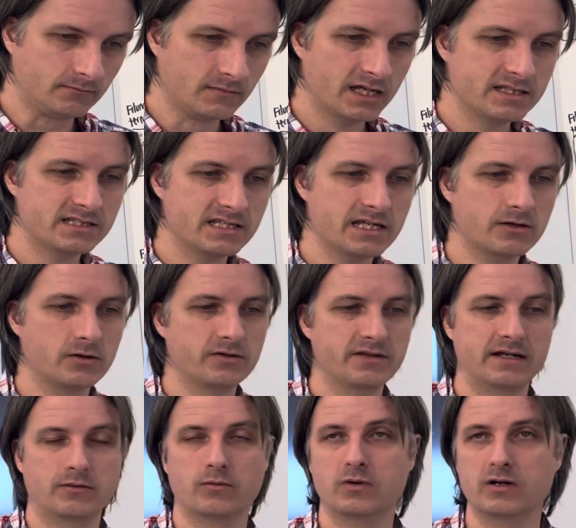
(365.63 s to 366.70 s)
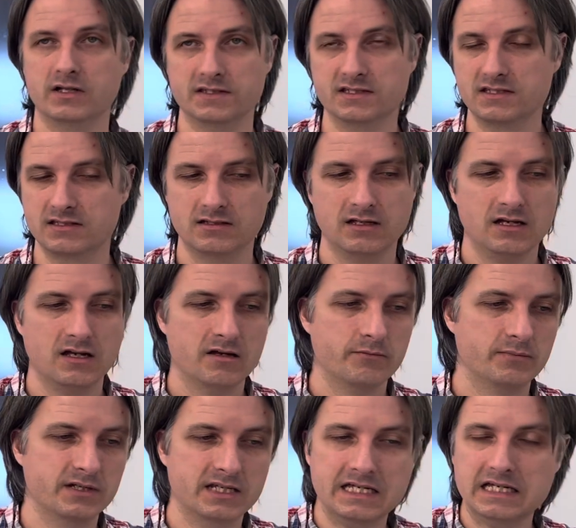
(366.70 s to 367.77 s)
and take all that at once.
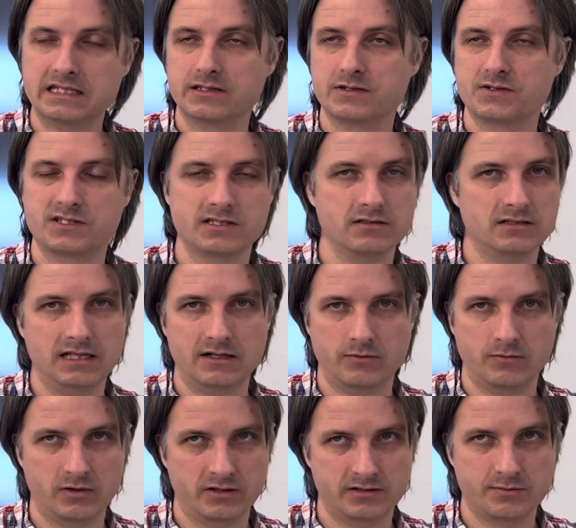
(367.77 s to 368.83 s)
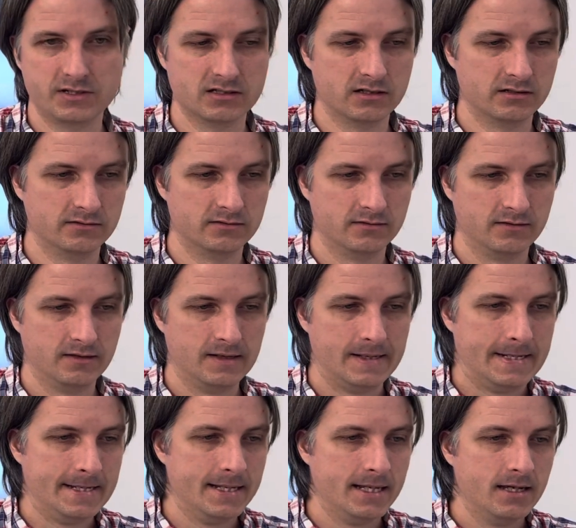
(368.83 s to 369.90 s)
But again, there's still a lot of work to be done.
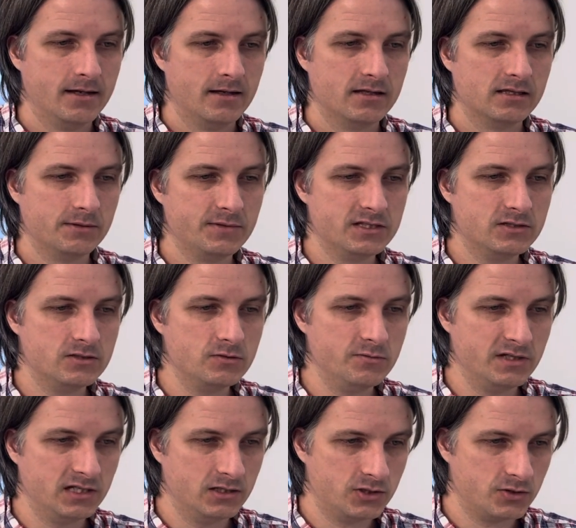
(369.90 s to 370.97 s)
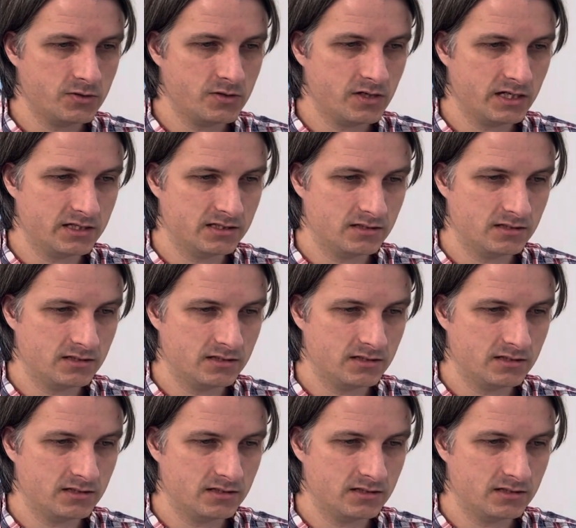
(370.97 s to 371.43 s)
Let me zoom in and show you guys